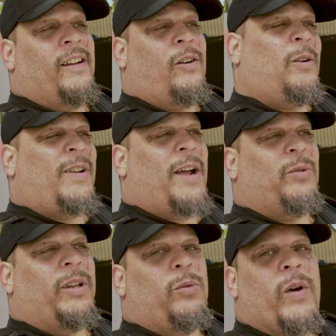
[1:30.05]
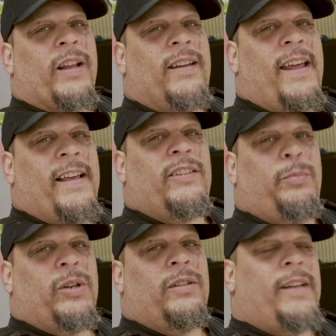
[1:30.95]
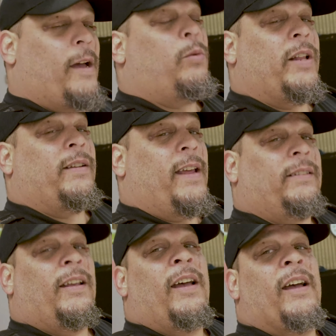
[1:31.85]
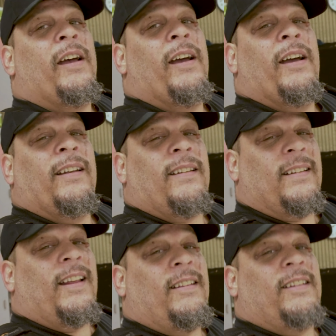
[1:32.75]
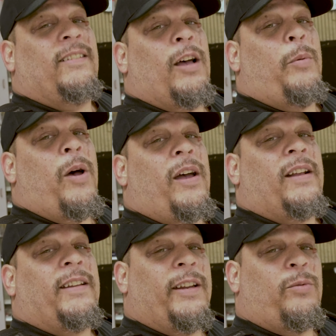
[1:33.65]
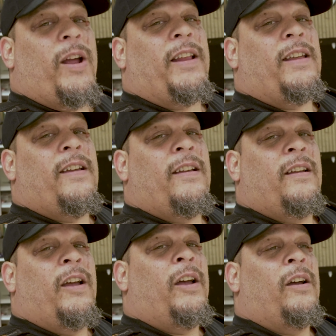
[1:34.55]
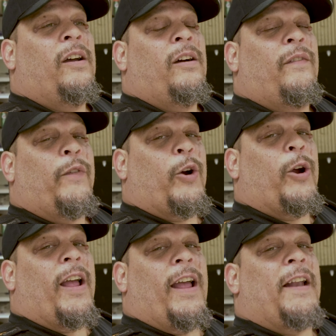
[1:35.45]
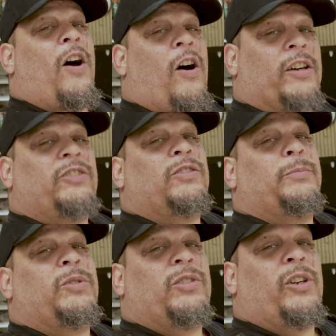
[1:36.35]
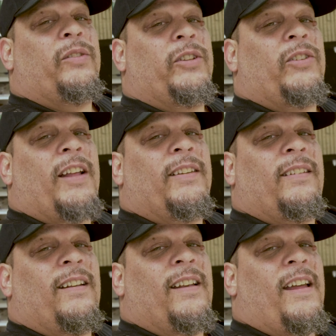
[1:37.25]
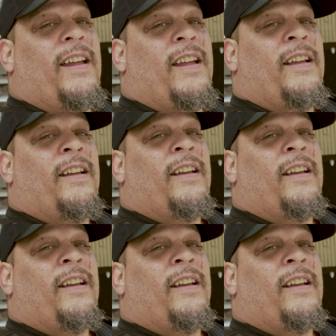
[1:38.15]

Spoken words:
or not really what it takes, but yeah, what it takes to set this up, to get ready for an awesome service on Sunday.